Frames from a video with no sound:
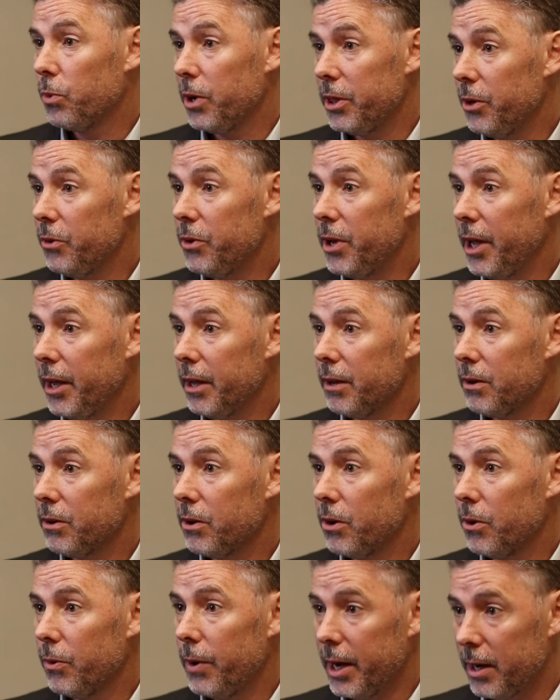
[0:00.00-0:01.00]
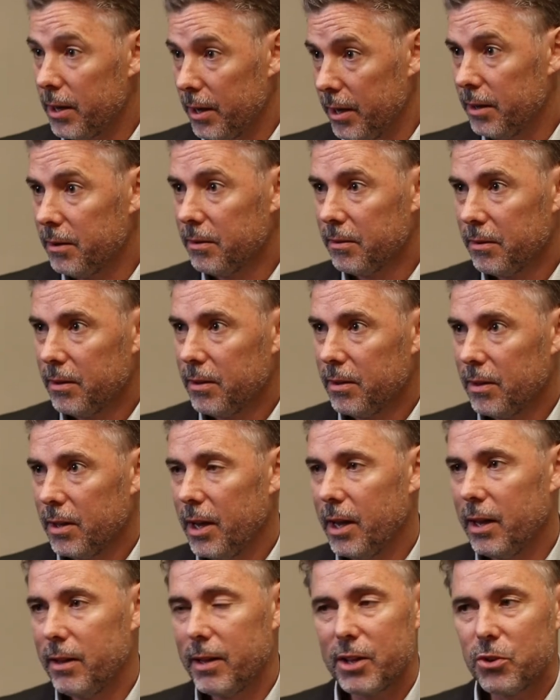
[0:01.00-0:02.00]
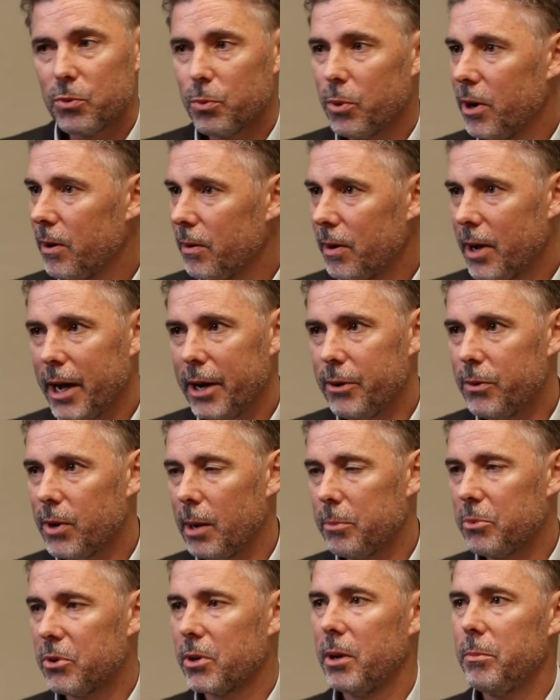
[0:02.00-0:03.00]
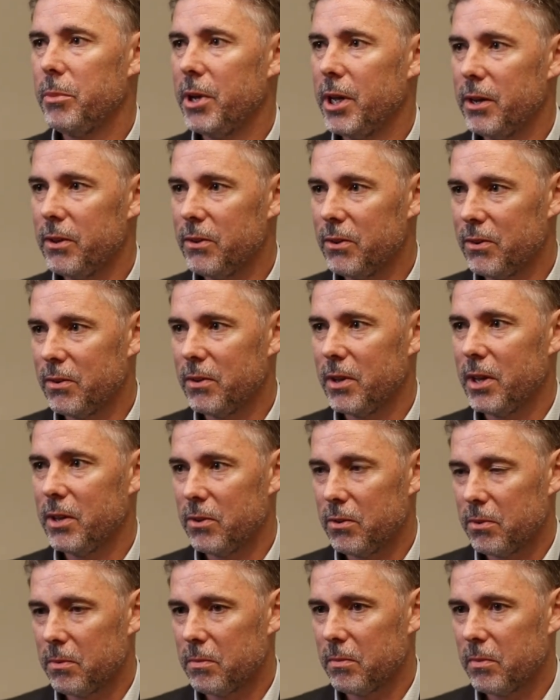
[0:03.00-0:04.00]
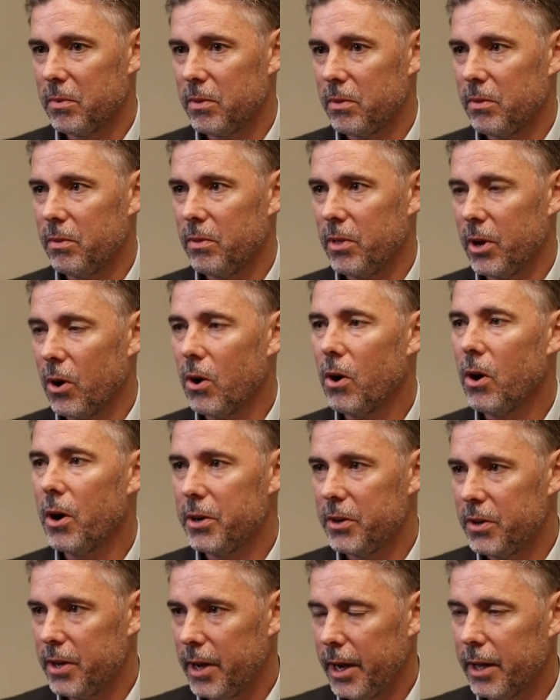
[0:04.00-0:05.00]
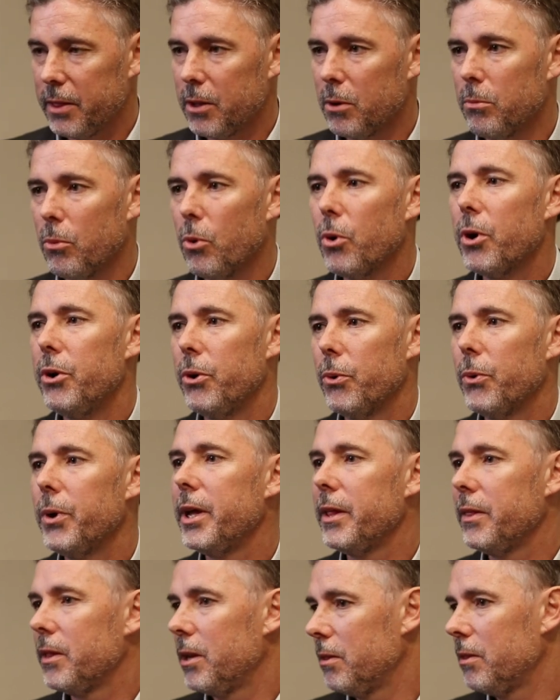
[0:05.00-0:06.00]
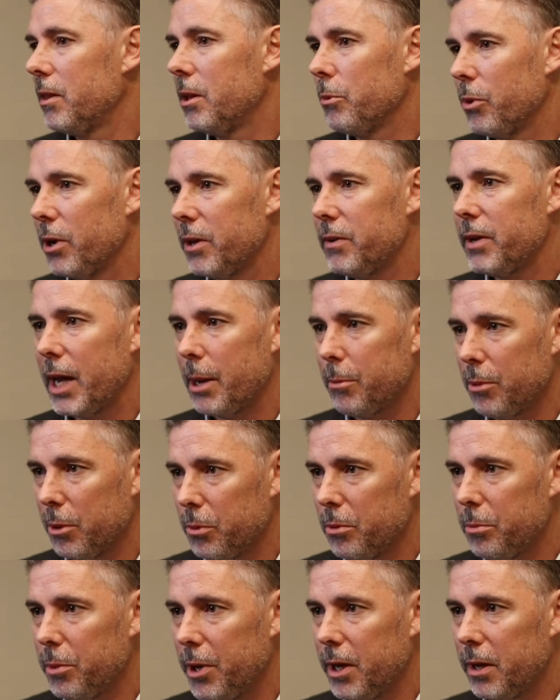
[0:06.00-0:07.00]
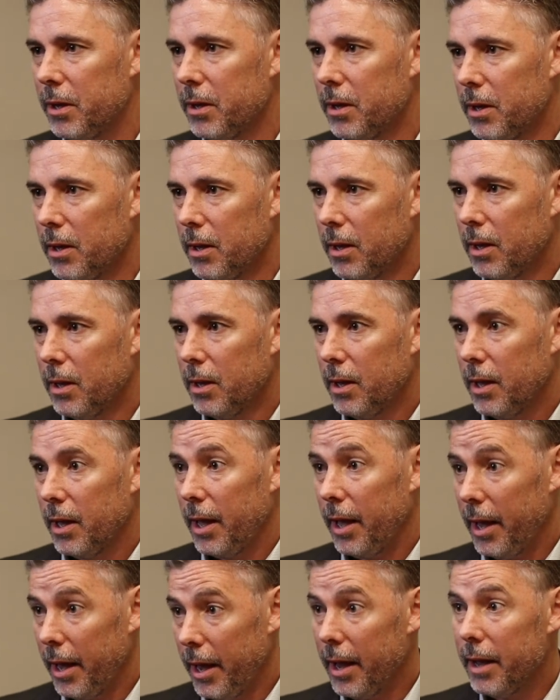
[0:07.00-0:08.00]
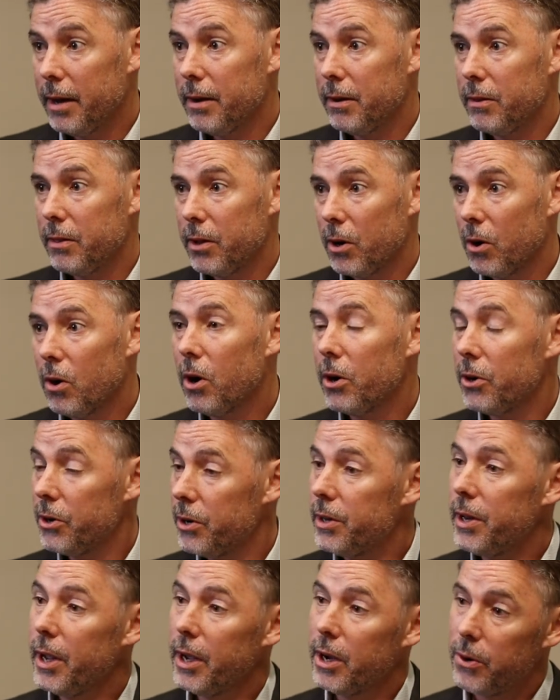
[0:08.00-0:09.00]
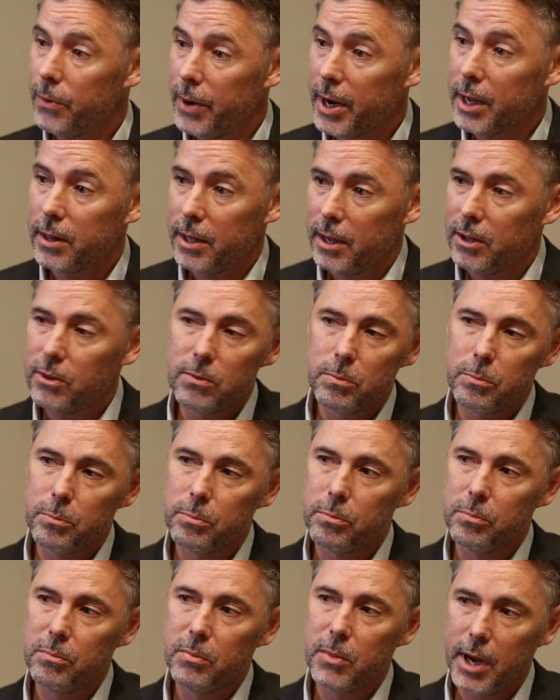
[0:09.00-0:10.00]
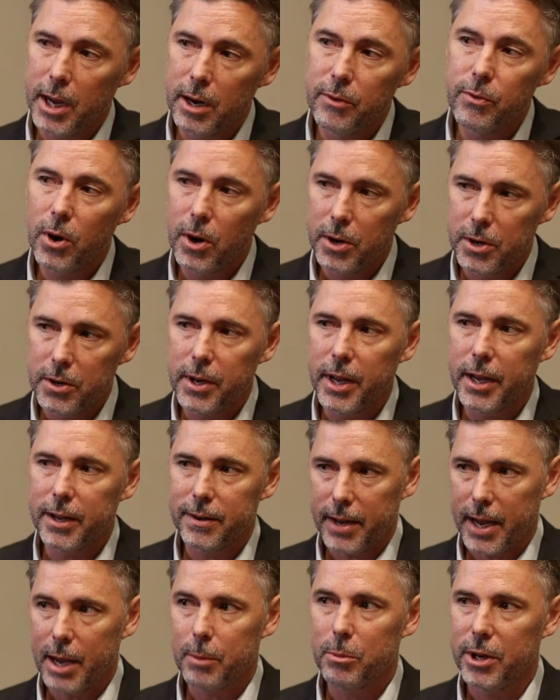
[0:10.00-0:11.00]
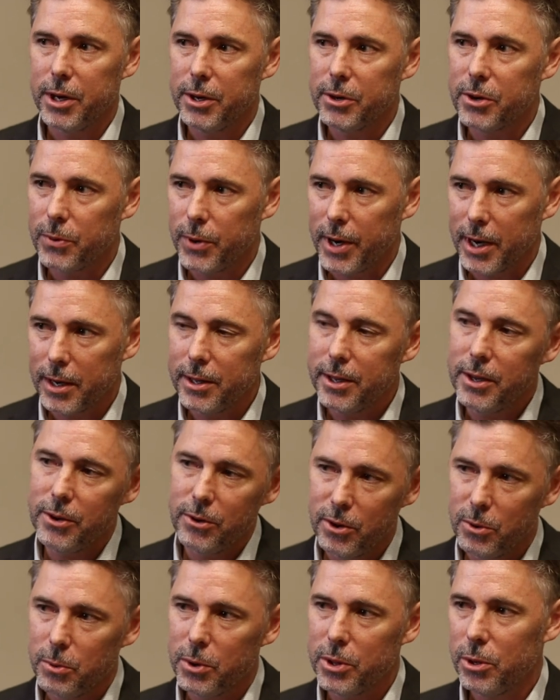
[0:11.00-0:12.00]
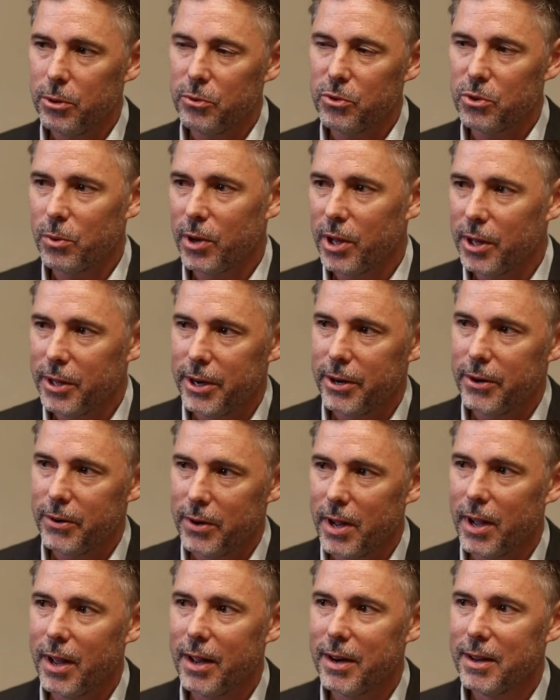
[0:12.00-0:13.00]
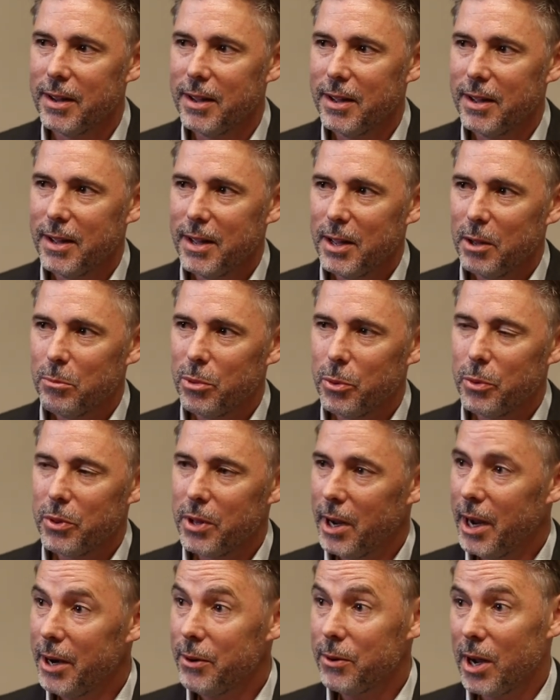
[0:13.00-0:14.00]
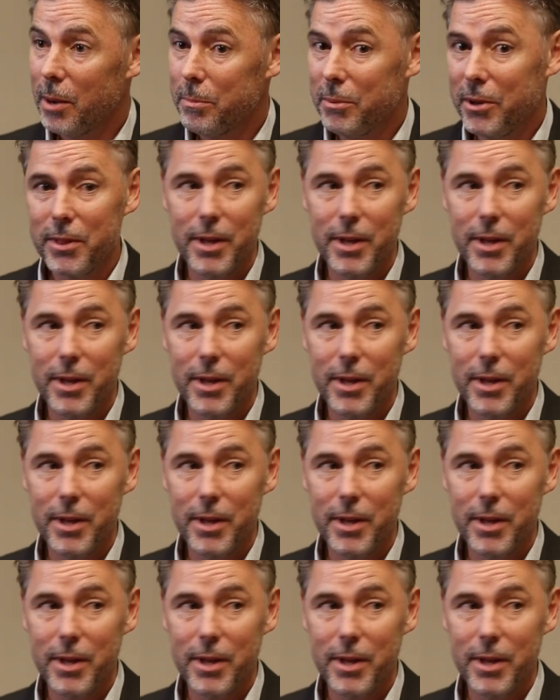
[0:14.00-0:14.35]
whether you take it correctly. Yeah, and that's yeah. where eye drops come in. As as they're hard to take, they're more annoying than, than what a tablet would be, and they're harder to take correctly. It's kind of hard to take a tablet incorrectly. You know whether you've swallowed it or not. But with an eye drop,